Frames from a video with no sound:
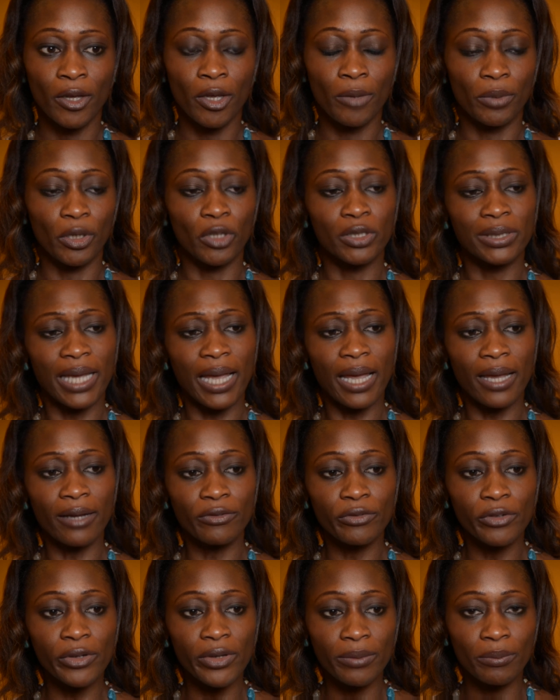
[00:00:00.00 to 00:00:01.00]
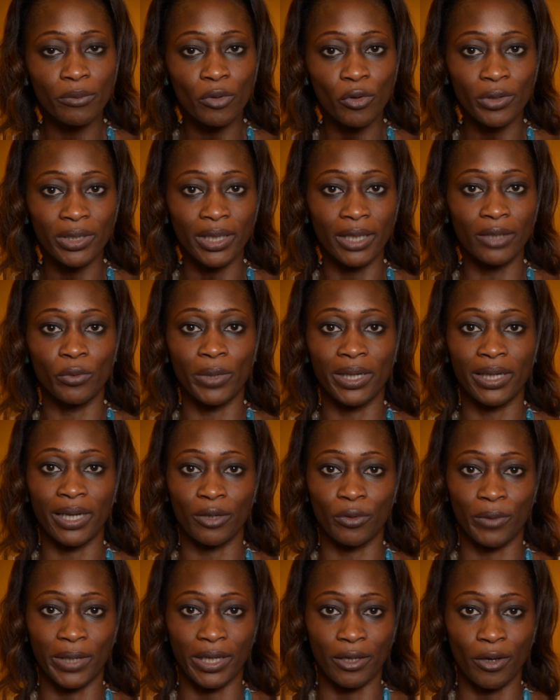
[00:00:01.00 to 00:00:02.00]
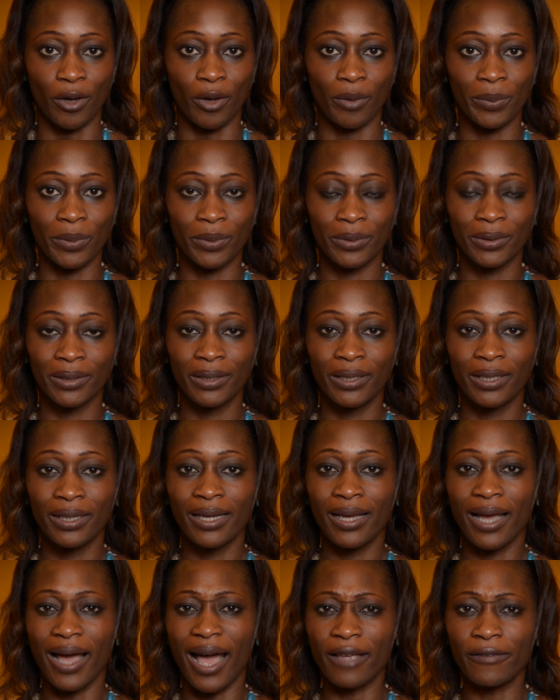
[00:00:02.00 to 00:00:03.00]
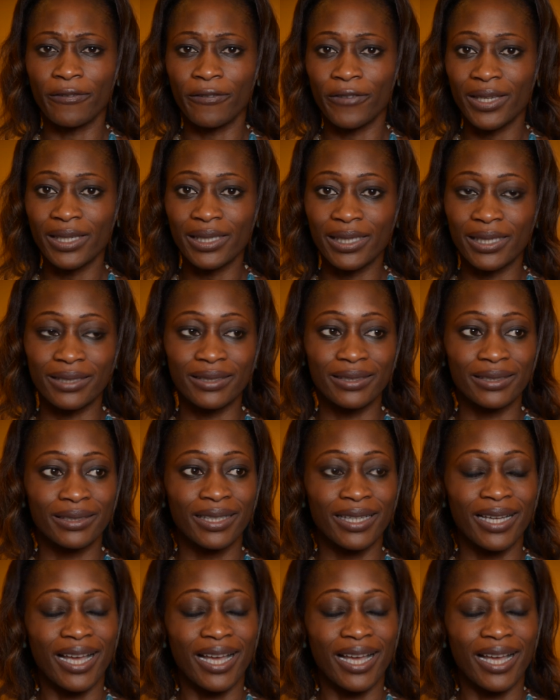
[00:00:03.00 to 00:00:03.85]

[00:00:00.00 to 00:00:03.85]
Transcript: Because every morning when I wake up, I feel it.